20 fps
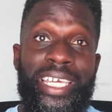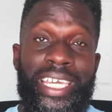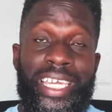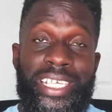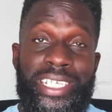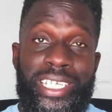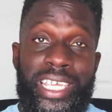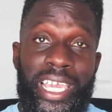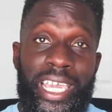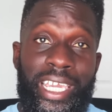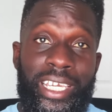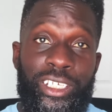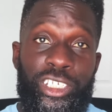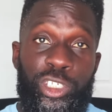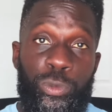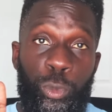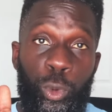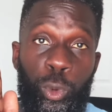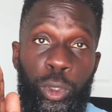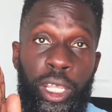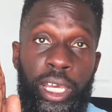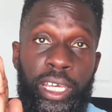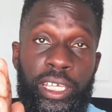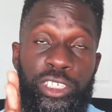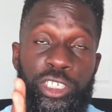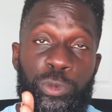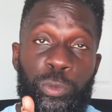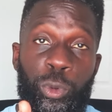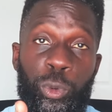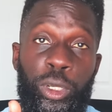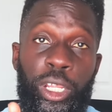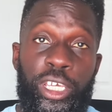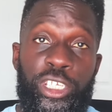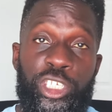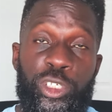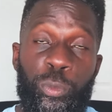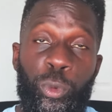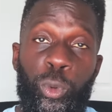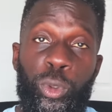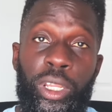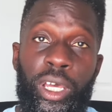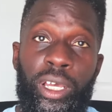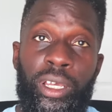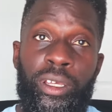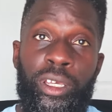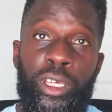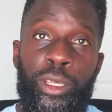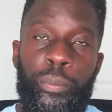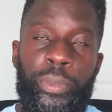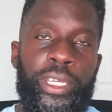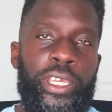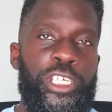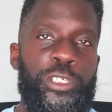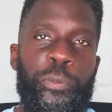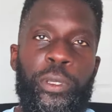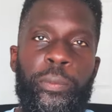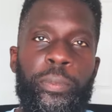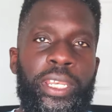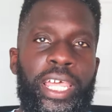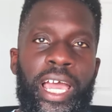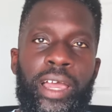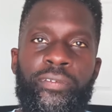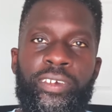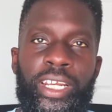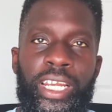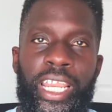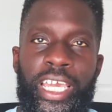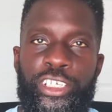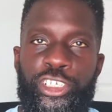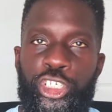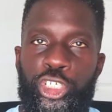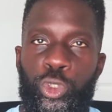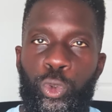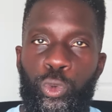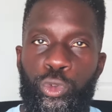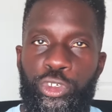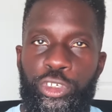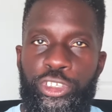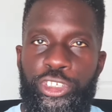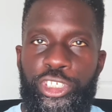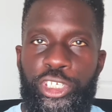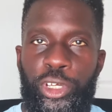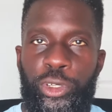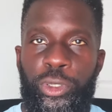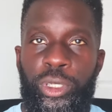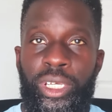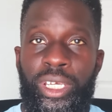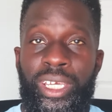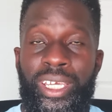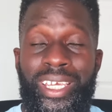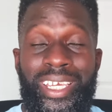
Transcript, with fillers: is getting smaller and smaller and smaller because people are having less children. So